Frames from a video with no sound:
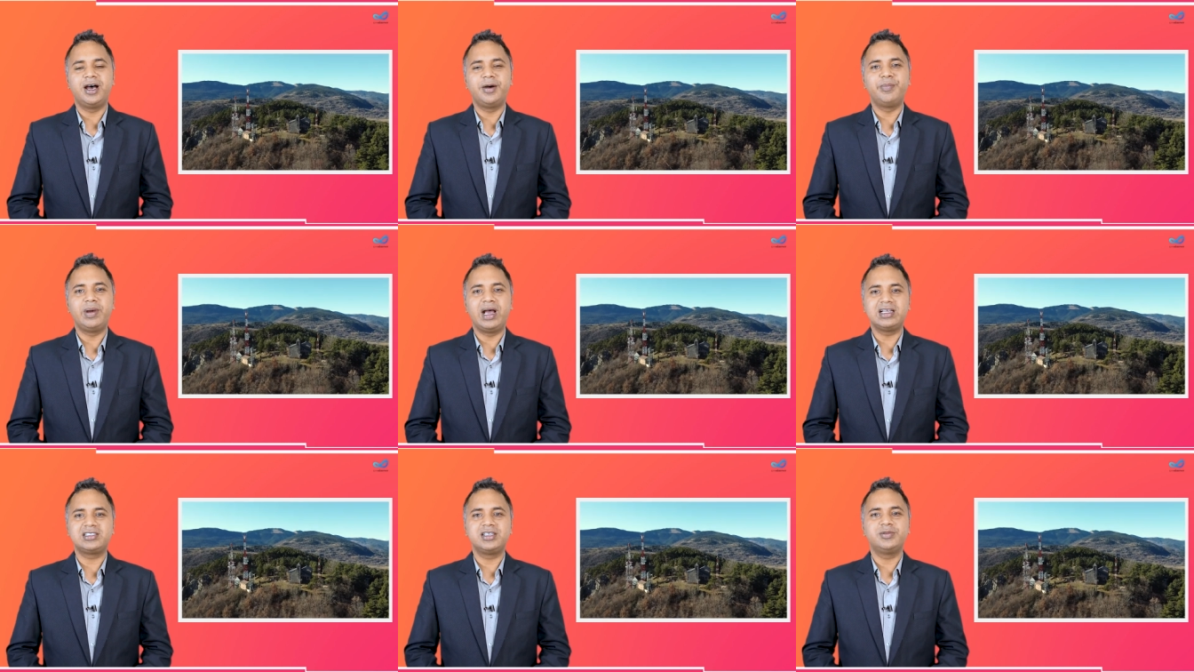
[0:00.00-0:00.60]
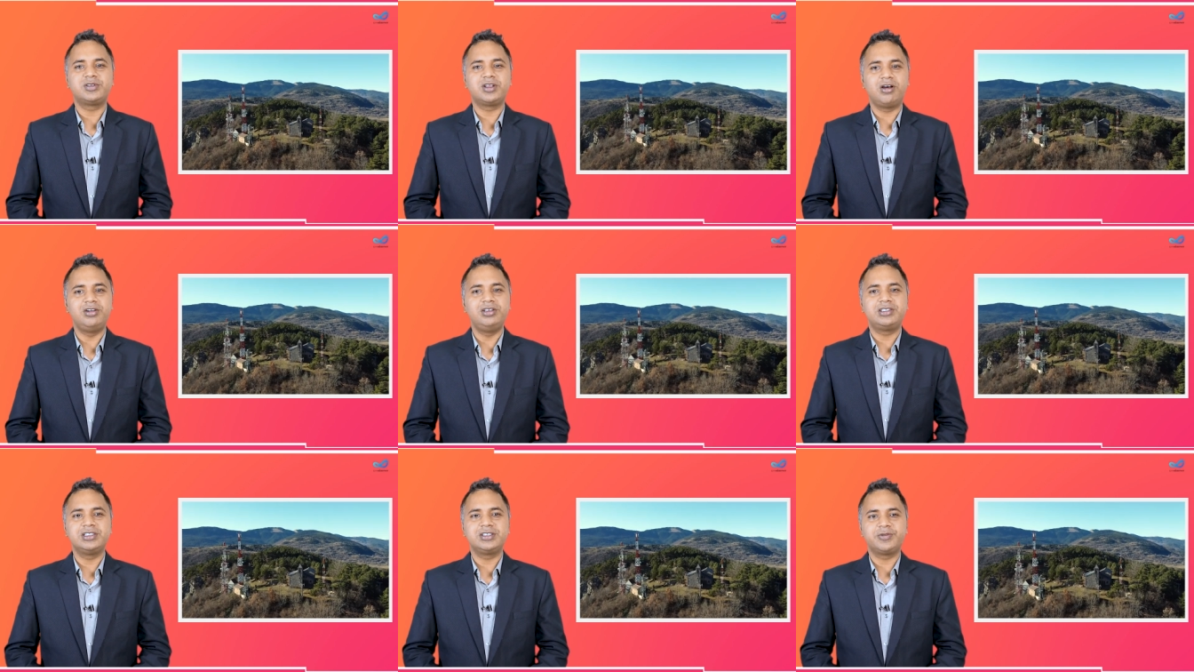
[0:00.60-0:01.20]
a massive
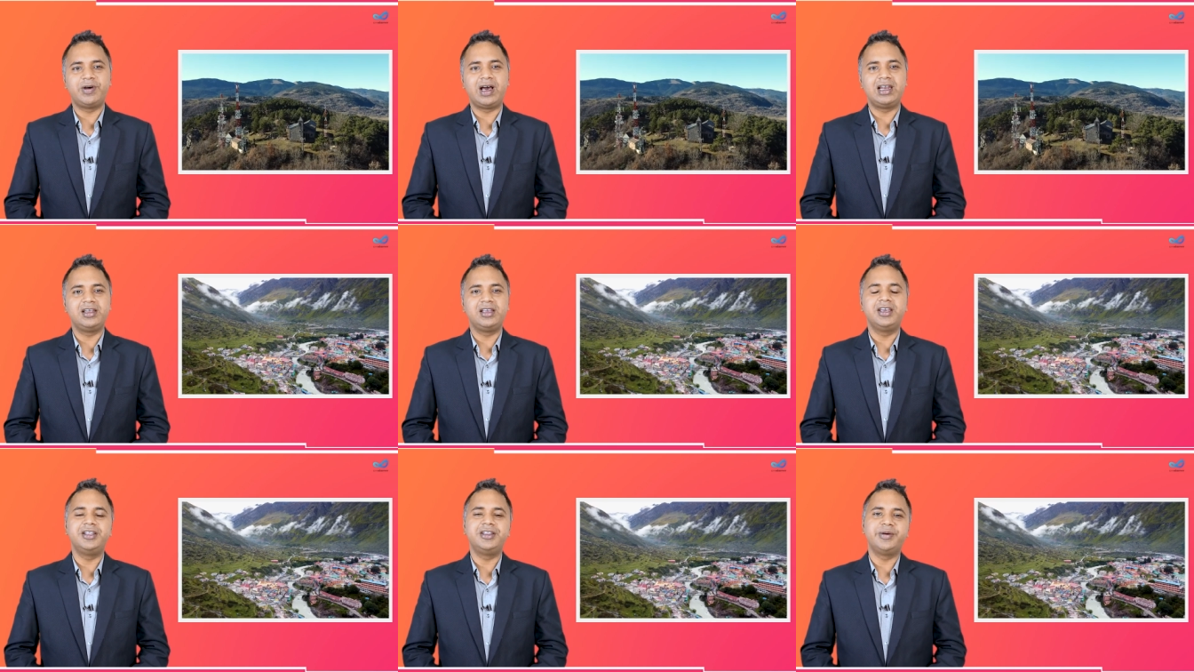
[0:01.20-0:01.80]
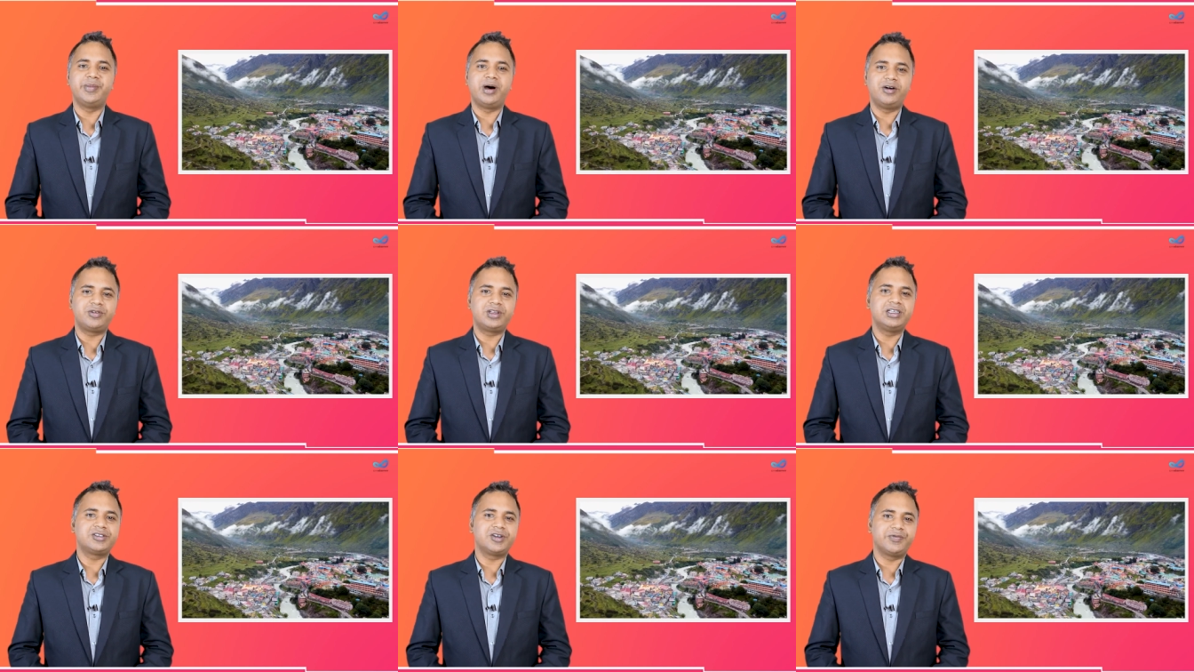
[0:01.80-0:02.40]
solutions valley in the
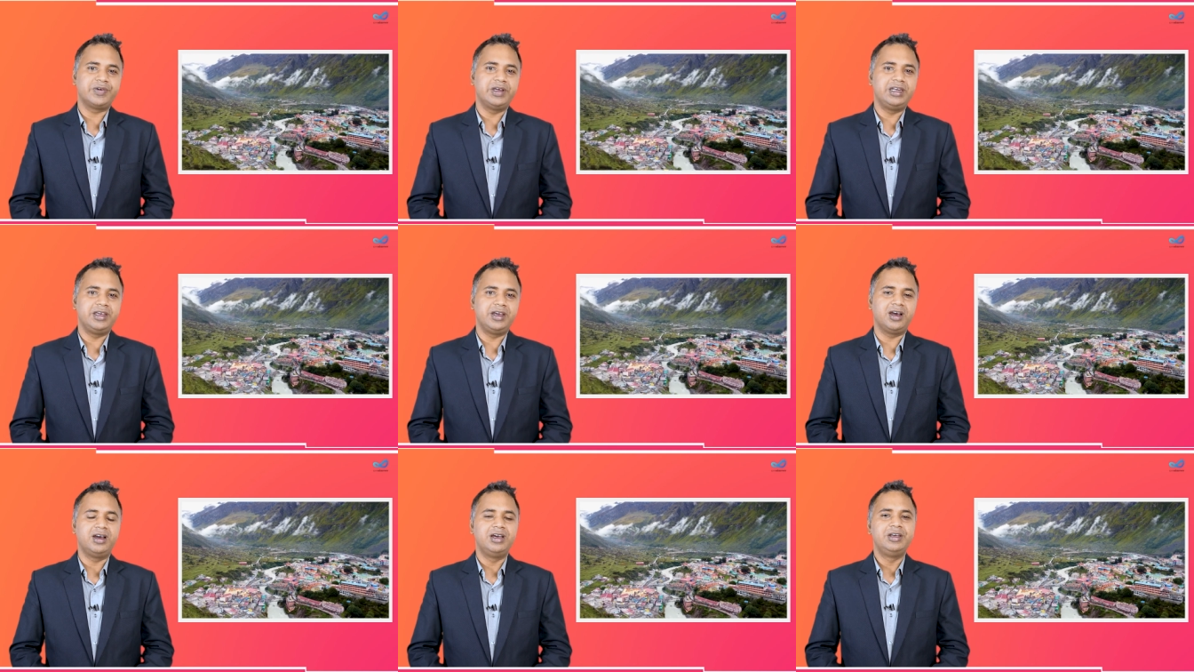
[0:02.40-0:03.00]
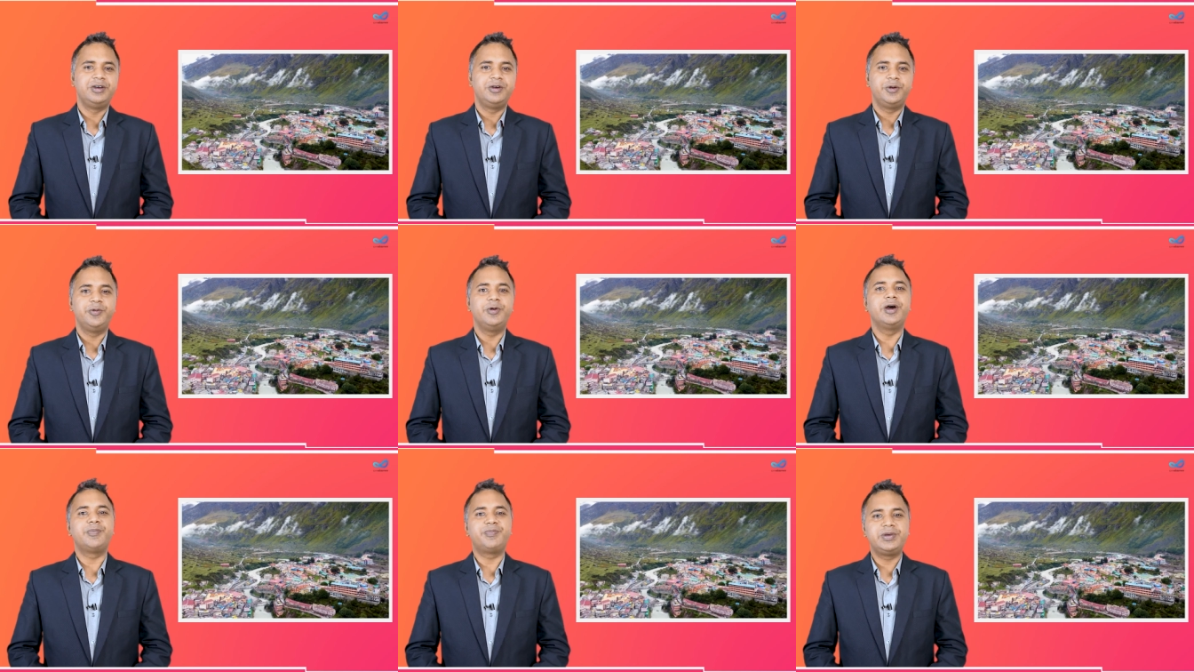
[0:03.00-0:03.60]
mountains of India
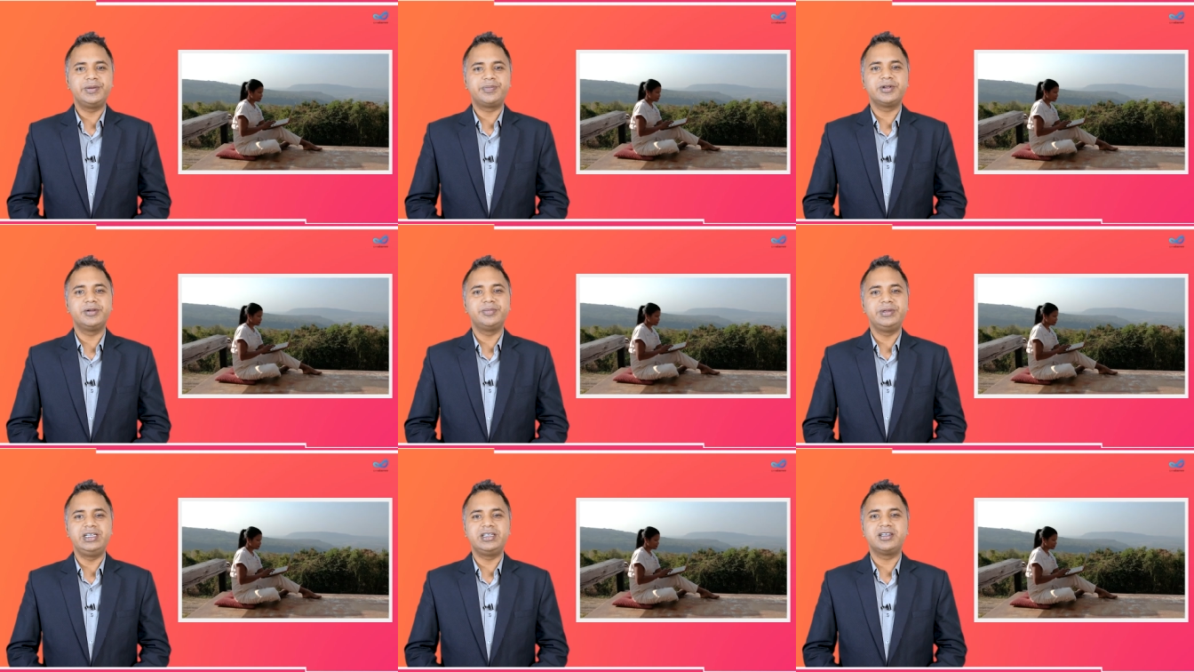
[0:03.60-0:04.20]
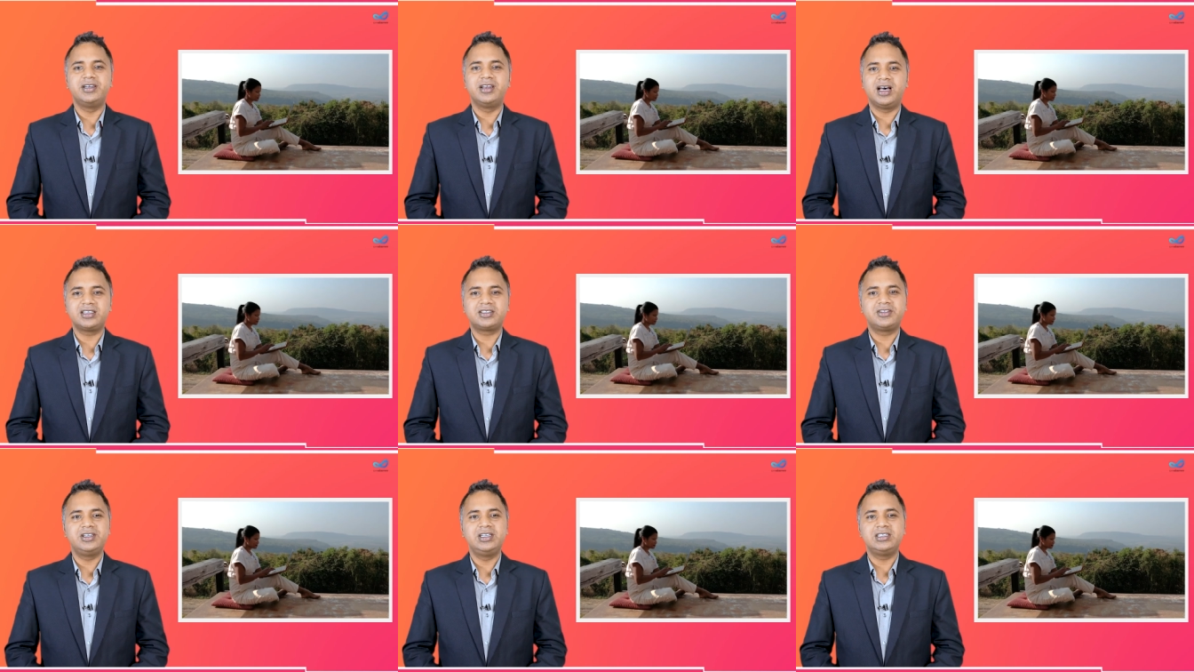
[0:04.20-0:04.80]
where people meet
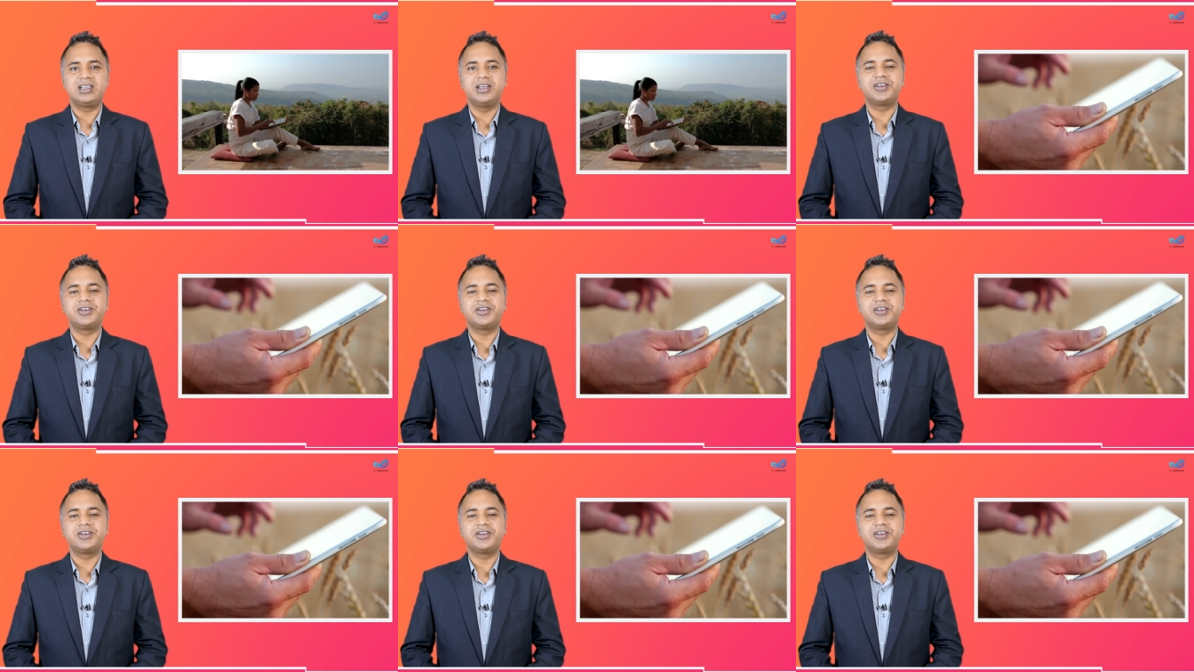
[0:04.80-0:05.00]
industries